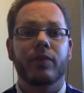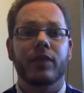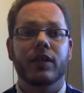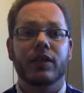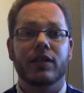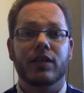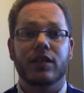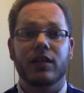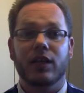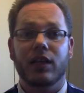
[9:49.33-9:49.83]

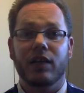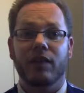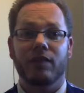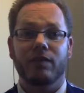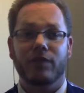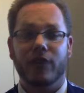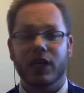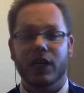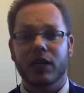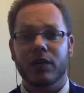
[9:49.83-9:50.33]
Is it the
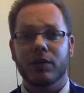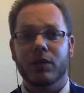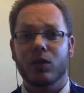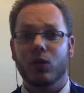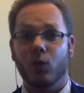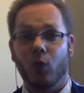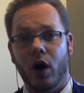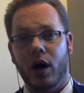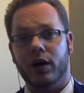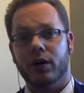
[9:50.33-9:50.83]

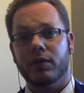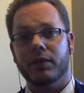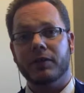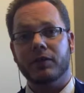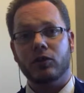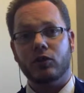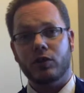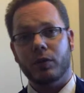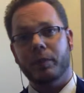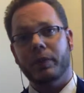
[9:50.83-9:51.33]
environment? Water
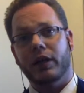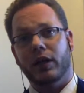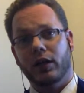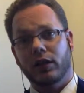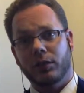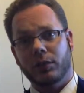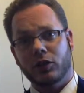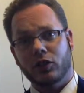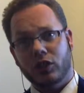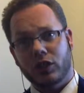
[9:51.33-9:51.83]
is dripping
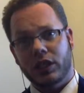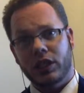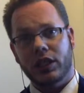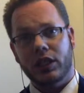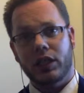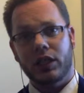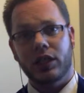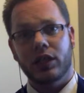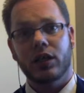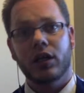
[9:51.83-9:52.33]
on the
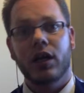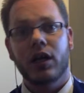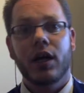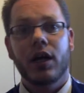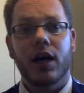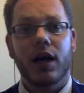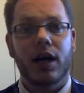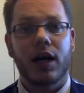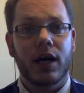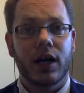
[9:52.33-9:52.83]
machine,
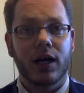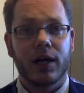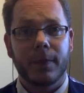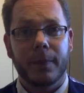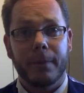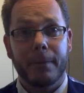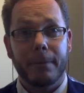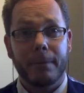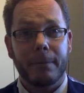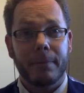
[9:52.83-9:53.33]

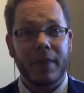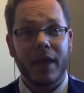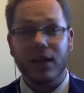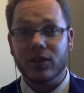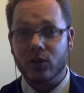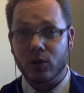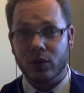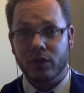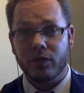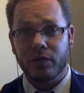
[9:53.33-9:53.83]

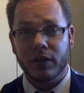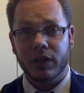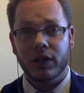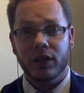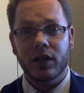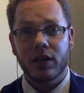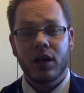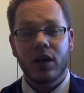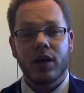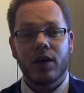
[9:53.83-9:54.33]
that sort of
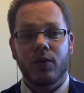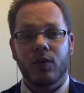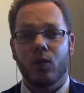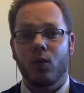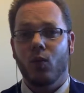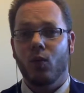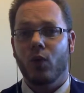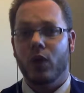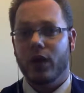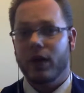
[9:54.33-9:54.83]
thing.
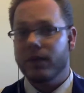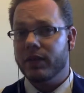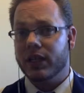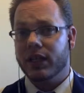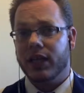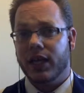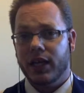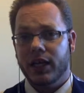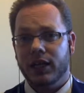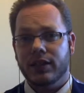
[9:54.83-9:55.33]
Whatever
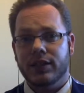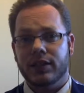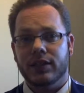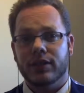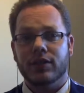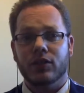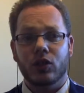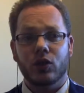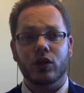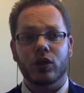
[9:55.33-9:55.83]
the case
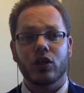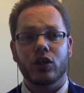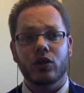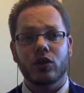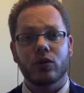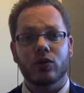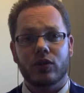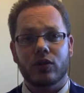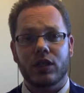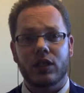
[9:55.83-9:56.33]
is, you can
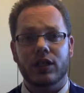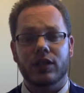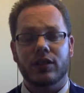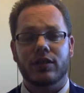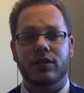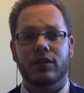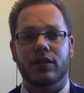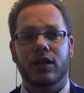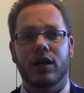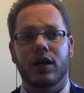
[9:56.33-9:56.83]
use
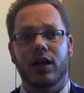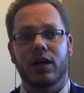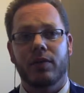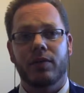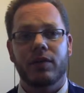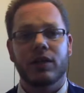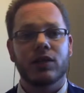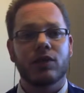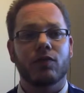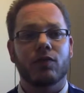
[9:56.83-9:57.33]
this
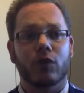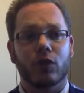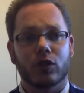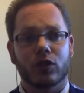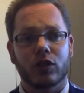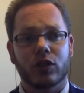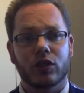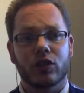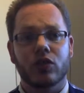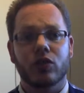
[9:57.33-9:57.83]
this
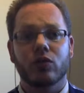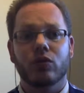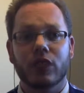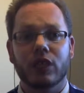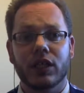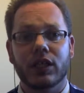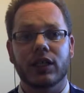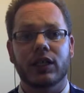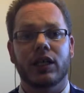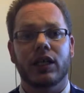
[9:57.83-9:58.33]
version to
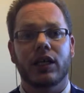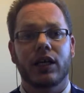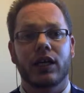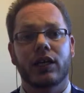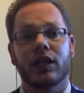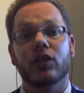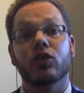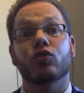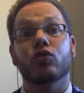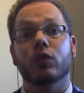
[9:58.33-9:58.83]
dig
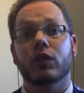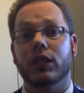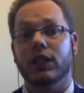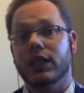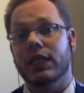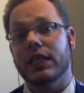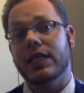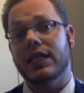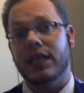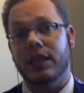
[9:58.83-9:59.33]
in and drill
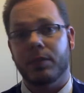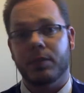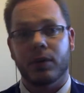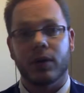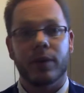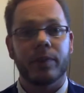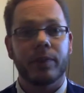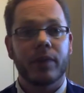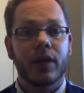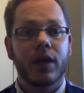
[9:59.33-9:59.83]
in
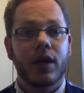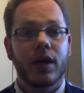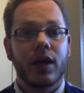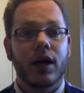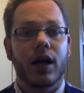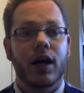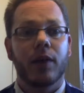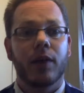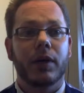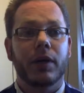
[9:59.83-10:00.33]
deeper.
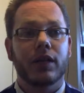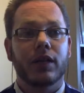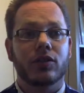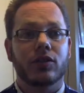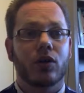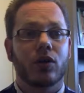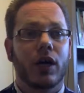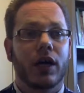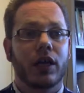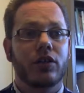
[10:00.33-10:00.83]
And
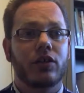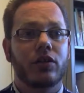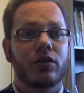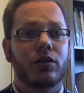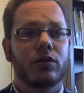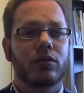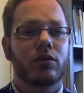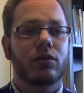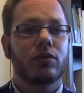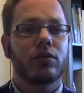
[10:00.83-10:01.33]
so I
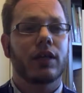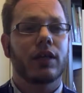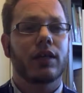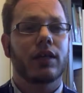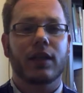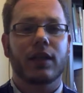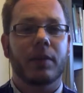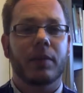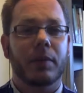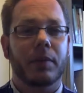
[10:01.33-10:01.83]

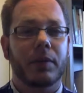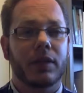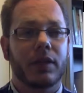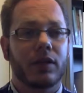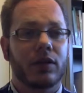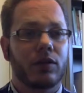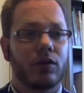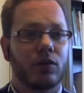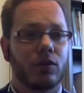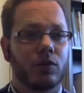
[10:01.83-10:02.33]
think that might
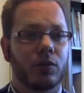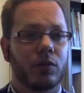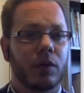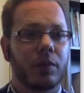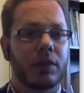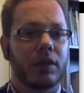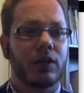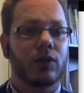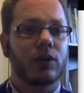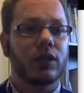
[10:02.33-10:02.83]
be those might be the